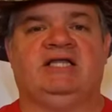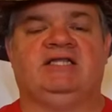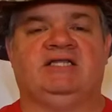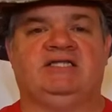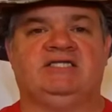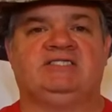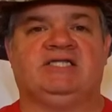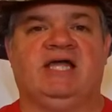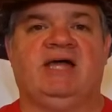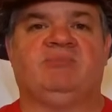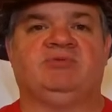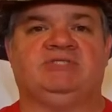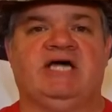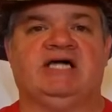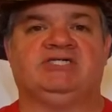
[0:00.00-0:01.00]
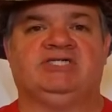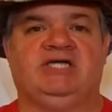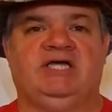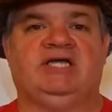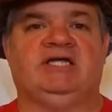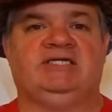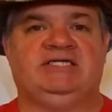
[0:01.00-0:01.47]
and that this lamp was
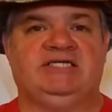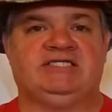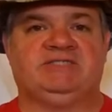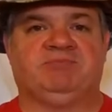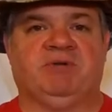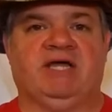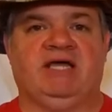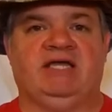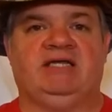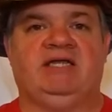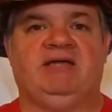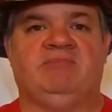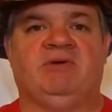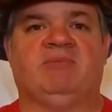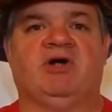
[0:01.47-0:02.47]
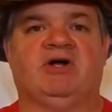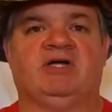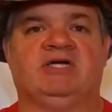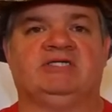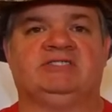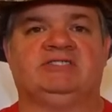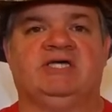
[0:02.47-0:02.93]
actually in a display at Neiman
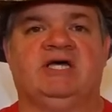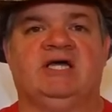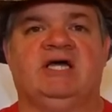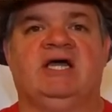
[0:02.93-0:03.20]
Marcus.